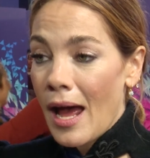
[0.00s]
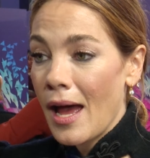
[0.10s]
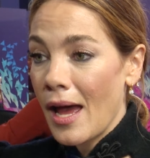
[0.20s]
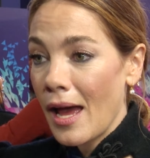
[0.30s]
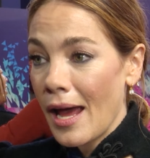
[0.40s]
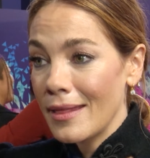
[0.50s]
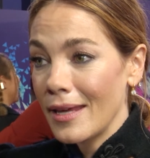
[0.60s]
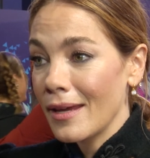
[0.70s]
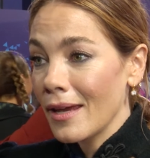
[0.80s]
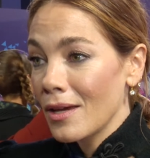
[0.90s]
I
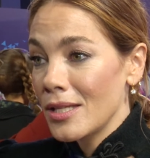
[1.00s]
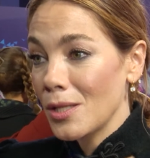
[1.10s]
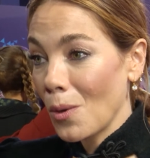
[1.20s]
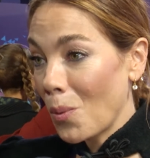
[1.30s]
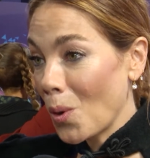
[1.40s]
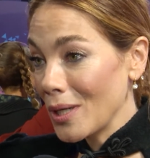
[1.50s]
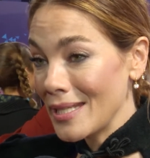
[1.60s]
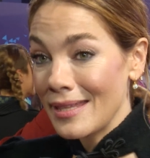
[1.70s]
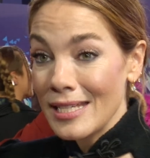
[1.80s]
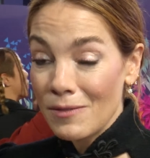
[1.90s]
think so important
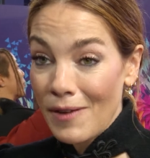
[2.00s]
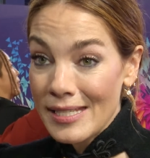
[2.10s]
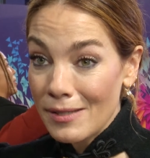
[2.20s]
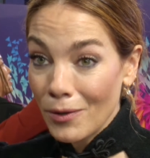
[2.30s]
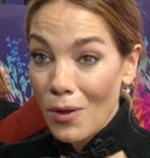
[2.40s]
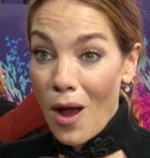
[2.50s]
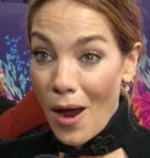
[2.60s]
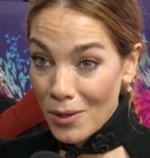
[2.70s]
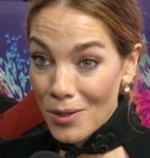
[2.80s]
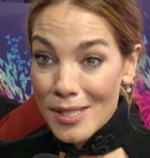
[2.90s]
is this festival
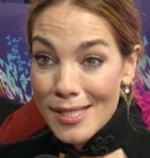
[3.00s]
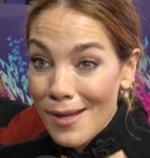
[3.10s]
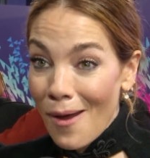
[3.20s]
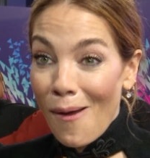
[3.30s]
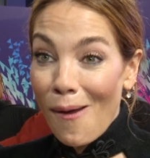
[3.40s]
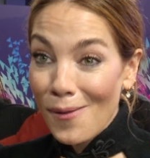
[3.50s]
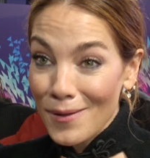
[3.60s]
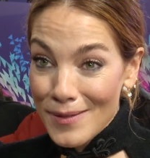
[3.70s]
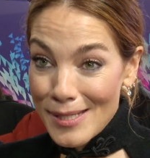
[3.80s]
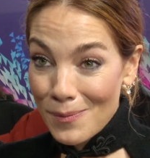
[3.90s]
honors all
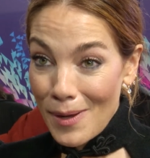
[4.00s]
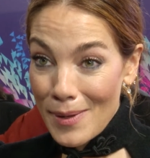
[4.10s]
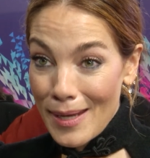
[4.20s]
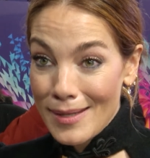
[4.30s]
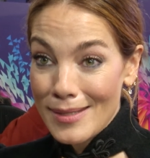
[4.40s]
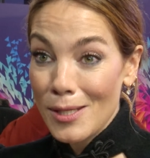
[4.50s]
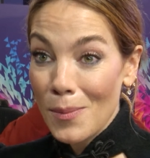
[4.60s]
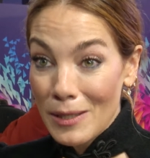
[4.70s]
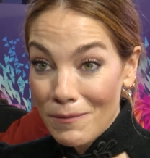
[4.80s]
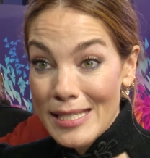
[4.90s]
of these women. So
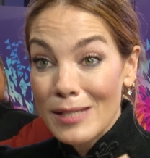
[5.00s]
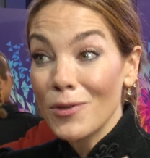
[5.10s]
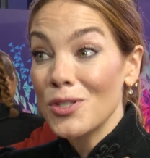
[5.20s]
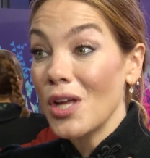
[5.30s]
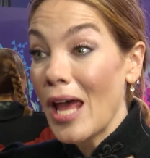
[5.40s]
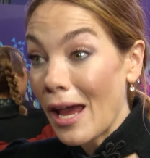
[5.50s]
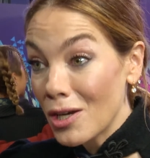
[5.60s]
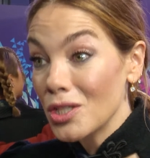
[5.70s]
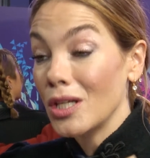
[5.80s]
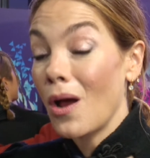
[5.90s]
many festivals
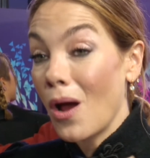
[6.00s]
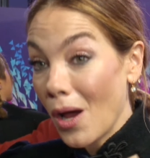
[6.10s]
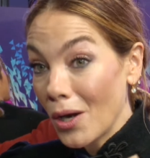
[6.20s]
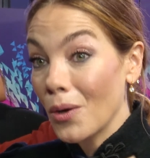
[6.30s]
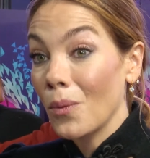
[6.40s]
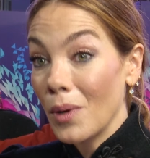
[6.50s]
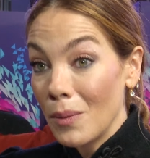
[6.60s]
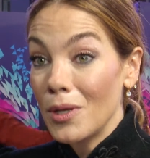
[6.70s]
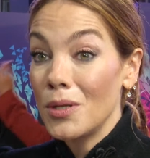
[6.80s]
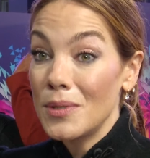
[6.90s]
actually honor
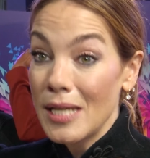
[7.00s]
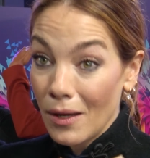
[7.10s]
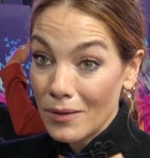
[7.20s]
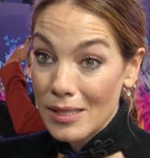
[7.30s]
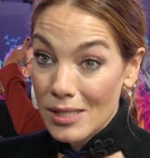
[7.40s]
women who tell these